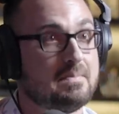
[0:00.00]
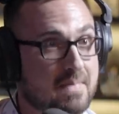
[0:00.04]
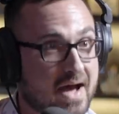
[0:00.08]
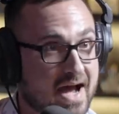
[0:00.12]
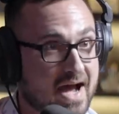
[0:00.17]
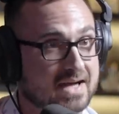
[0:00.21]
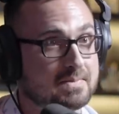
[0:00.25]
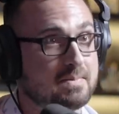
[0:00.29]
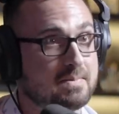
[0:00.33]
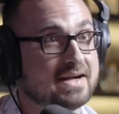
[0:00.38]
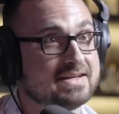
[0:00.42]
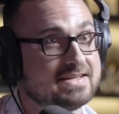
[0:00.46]

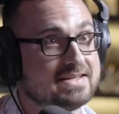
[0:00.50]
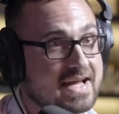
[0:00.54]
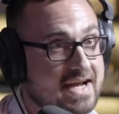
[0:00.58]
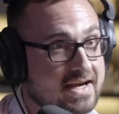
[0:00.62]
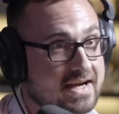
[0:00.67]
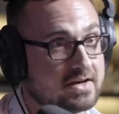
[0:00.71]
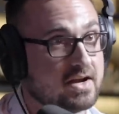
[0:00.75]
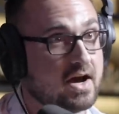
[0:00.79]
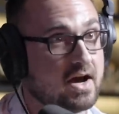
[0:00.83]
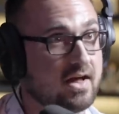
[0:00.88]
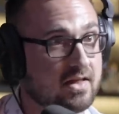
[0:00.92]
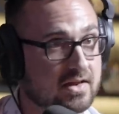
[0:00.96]
backed by
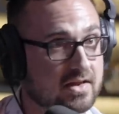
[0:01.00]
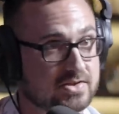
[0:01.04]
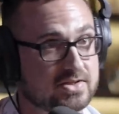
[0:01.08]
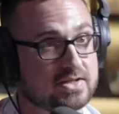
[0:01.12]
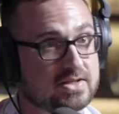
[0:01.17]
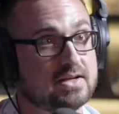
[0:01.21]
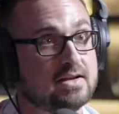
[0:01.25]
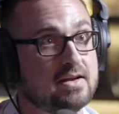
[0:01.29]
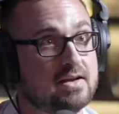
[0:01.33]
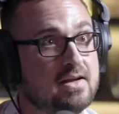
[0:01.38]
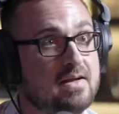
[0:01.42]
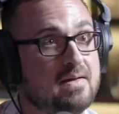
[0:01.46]

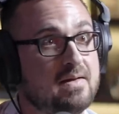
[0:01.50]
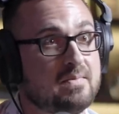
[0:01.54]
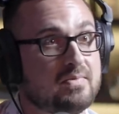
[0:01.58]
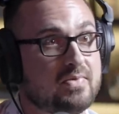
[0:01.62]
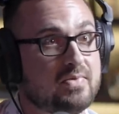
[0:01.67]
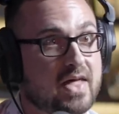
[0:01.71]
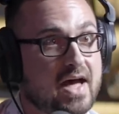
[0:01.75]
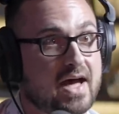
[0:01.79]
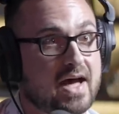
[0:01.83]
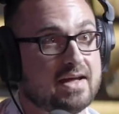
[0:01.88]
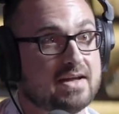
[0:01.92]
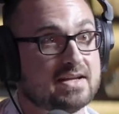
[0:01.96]
technology
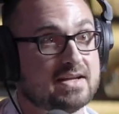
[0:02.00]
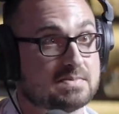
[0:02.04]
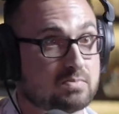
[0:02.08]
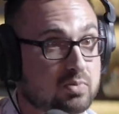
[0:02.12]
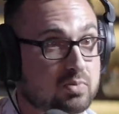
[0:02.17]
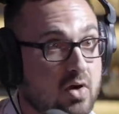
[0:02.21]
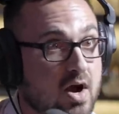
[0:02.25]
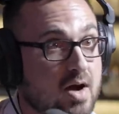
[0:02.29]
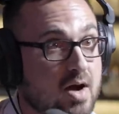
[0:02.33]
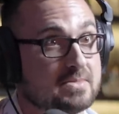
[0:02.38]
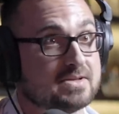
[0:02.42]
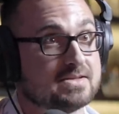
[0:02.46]
that is
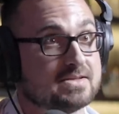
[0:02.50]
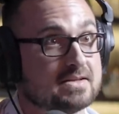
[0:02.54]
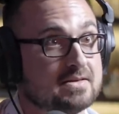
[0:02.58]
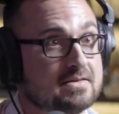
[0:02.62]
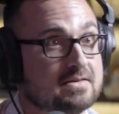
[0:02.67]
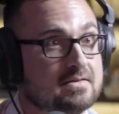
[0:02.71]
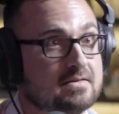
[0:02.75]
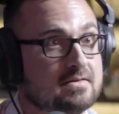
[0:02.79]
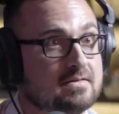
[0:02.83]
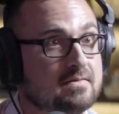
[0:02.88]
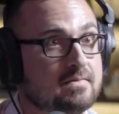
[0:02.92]
promising.